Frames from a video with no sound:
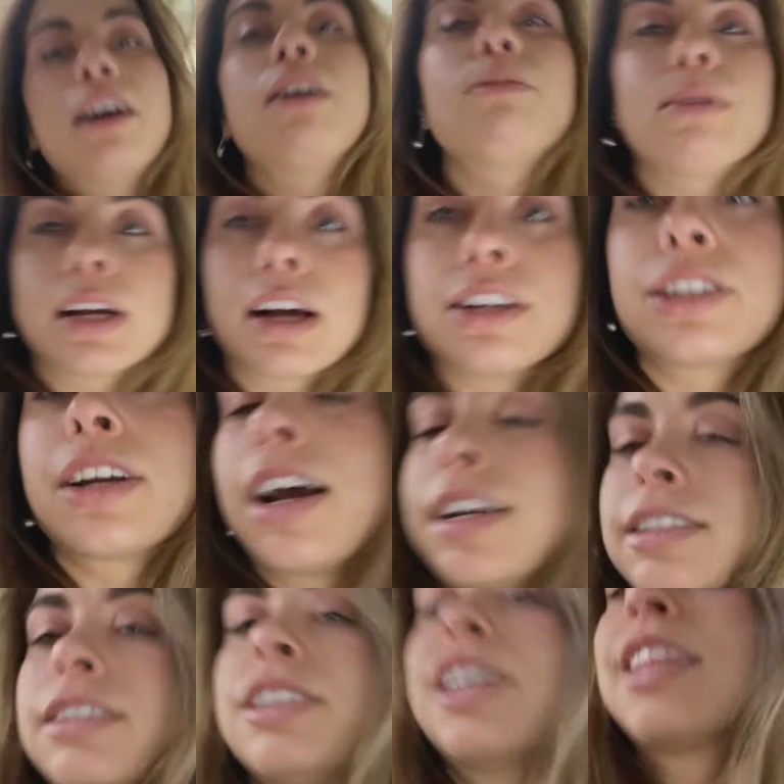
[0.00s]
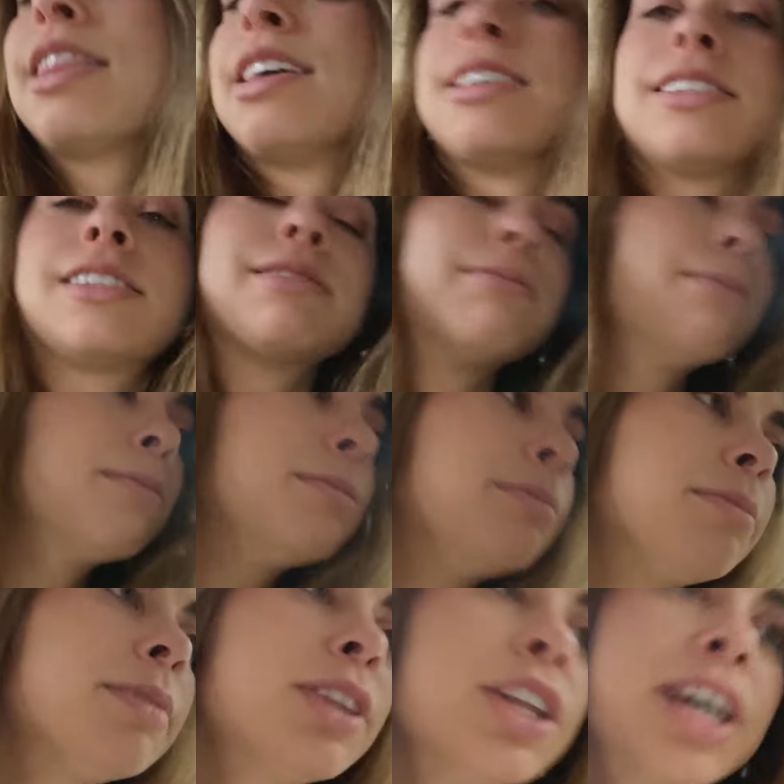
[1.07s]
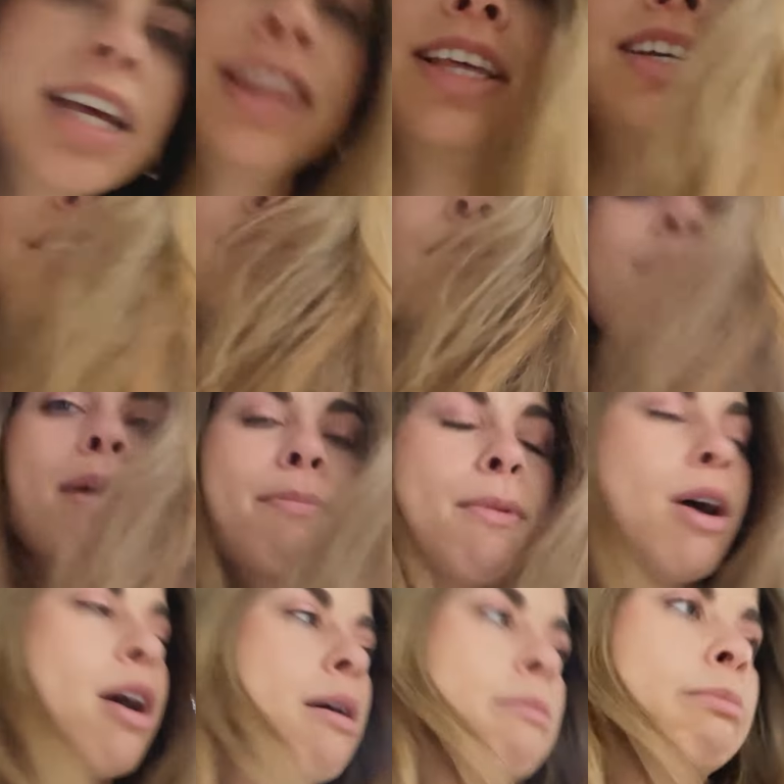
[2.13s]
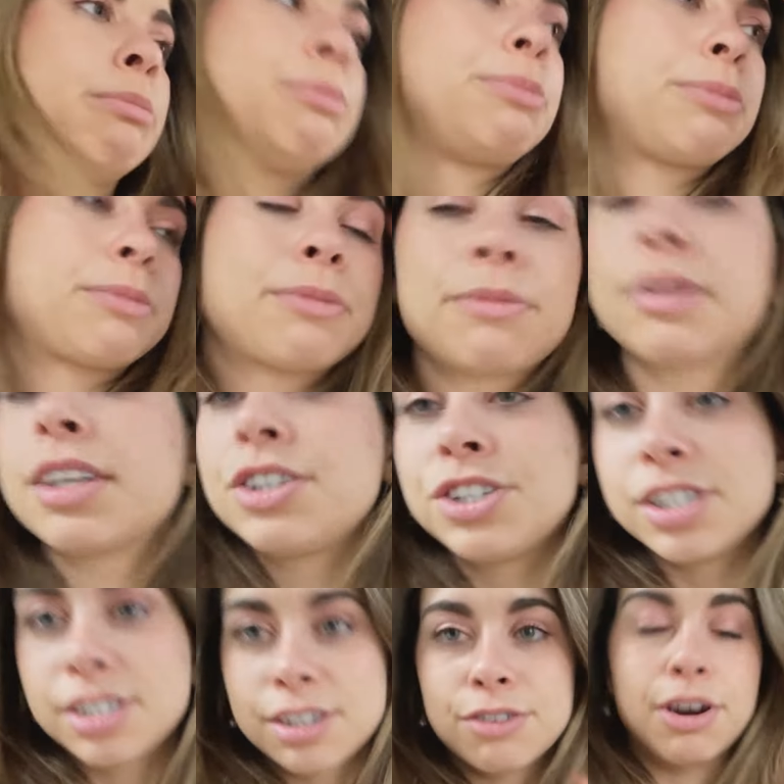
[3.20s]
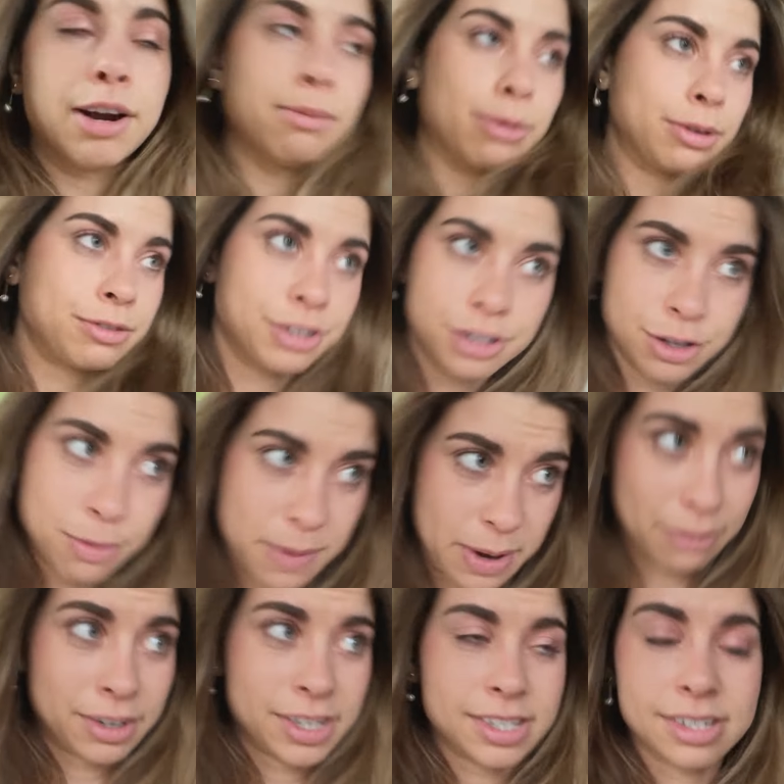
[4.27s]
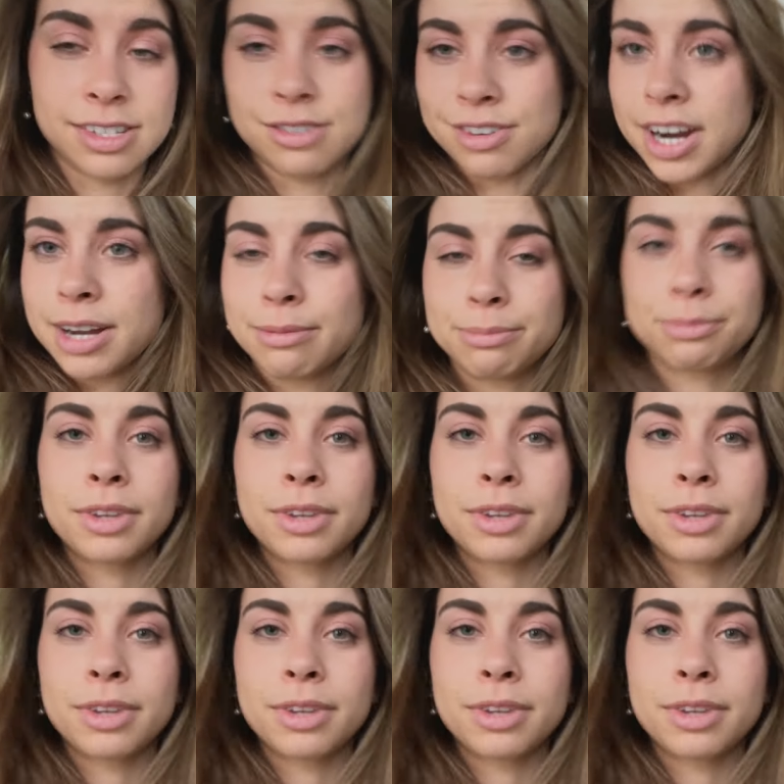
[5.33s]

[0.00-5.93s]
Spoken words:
Oh my gosh, guys, look at this. Look at this. So my mom, she's incredible for so many reasons, right?